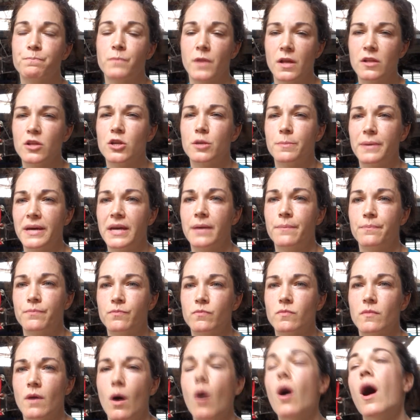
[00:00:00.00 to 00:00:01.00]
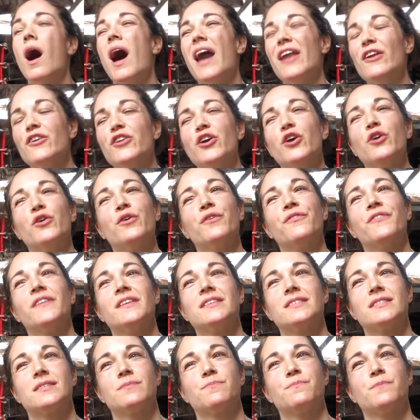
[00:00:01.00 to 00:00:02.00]
A little bit. Oh, I don't know if
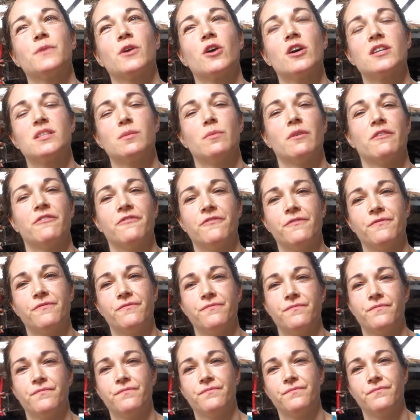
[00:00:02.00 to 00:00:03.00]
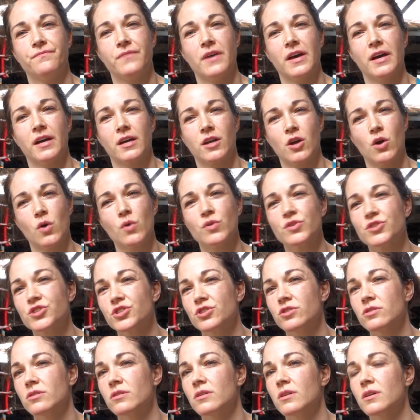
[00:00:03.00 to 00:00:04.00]
it's because I'm a
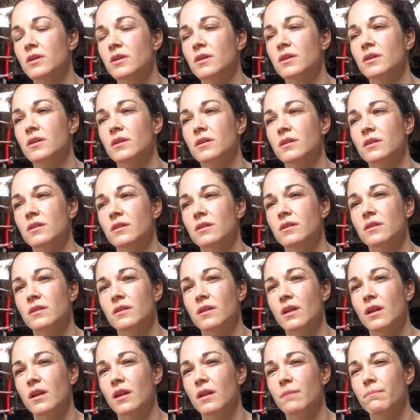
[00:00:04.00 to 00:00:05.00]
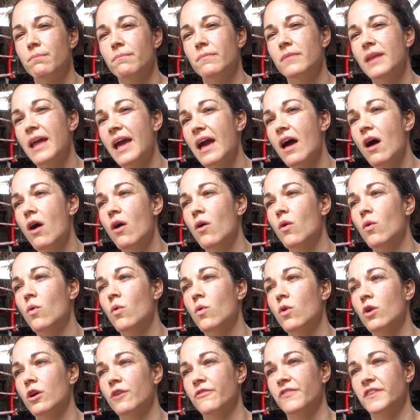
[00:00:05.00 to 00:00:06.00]
coach now,
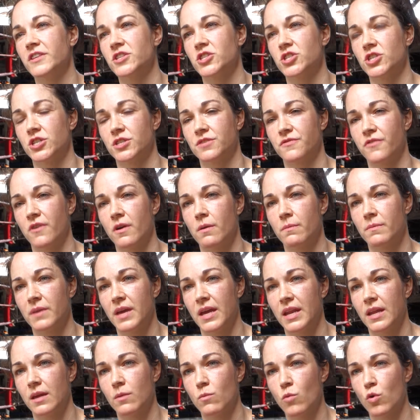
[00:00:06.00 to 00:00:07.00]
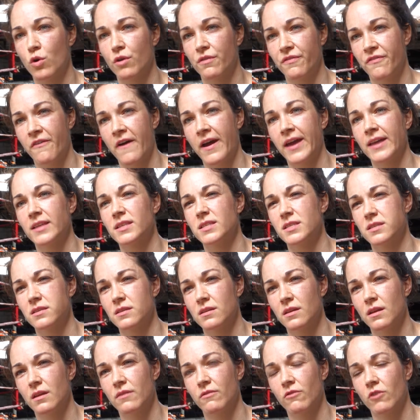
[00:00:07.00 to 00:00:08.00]
or if it's just from getting more fights
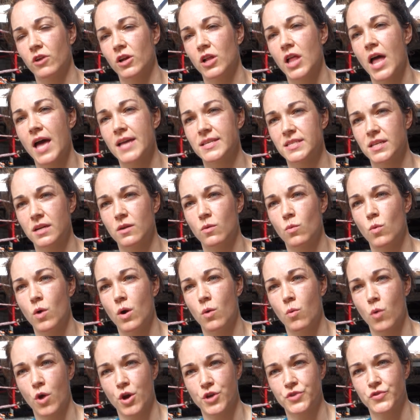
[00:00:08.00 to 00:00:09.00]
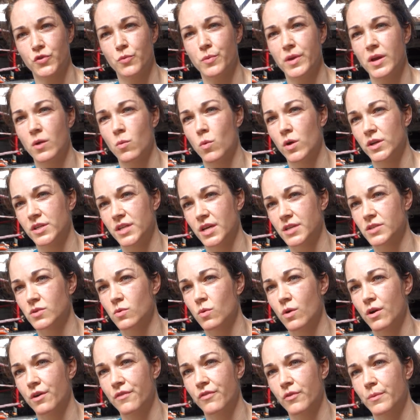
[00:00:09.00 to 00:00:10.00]
and realizing what works for me and what
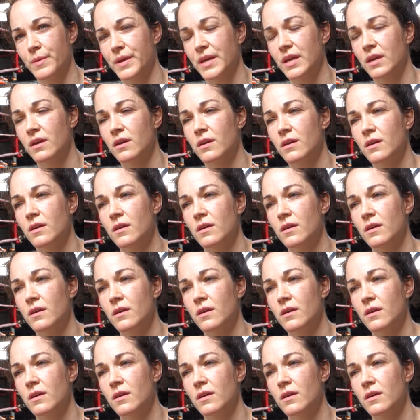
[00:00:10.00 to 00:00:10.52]
doesn't work for me.